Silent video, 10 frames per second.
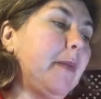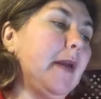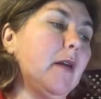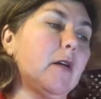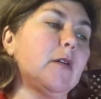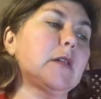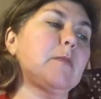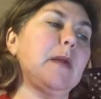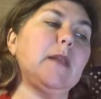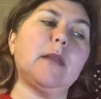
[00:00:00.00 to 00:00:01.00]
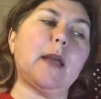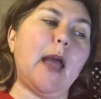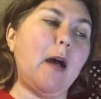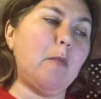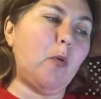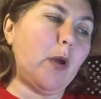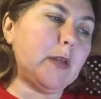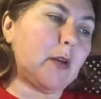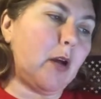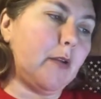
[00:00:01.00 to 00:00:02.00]
Bills beat the
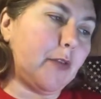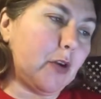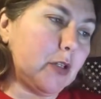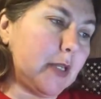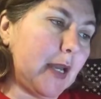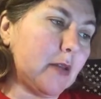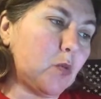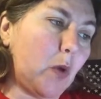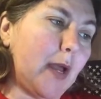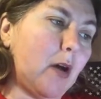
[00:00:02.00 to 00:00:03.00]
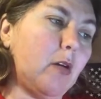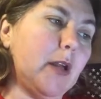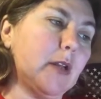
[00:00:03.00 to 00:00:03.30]
Cowboys on Thursday as well